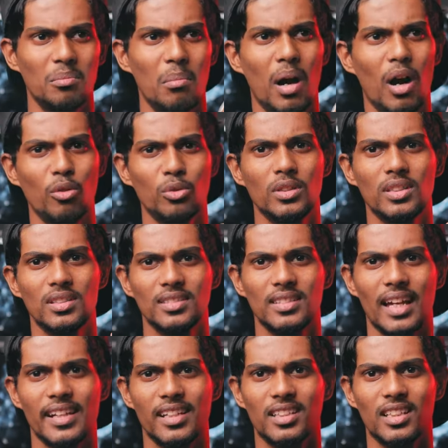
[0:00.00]
mount
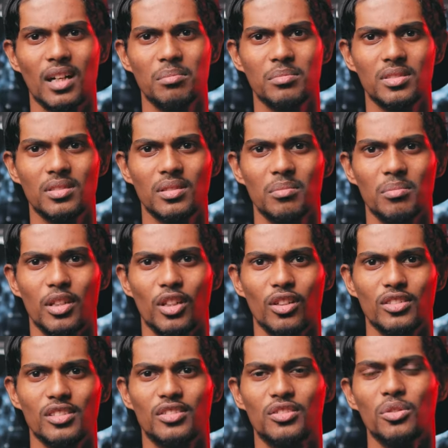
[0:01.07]
that it comes
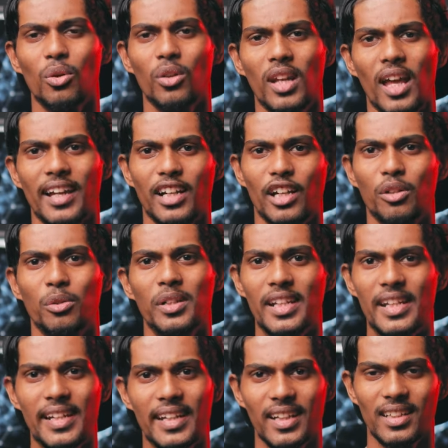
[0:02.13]
because it's so light, I don't
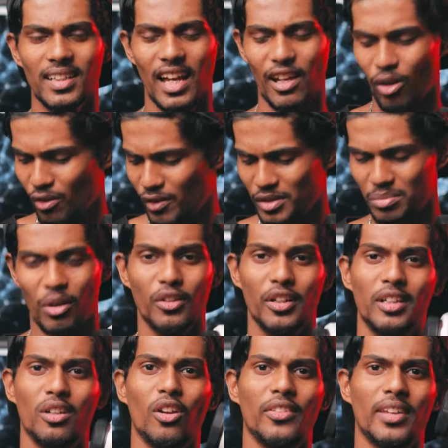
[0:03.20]
need it. I always mount
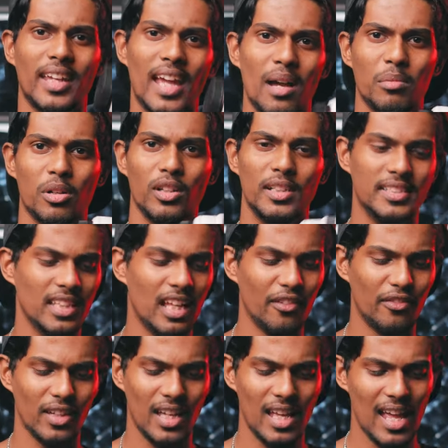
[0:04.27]
it on the camera
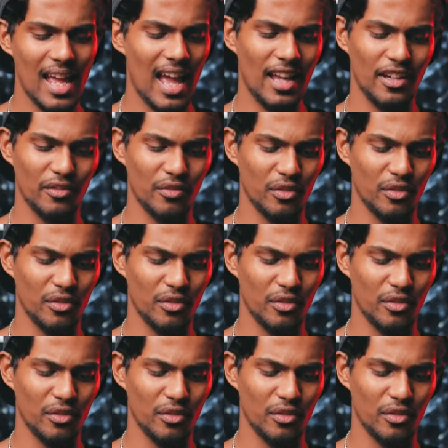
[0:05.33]
itself. And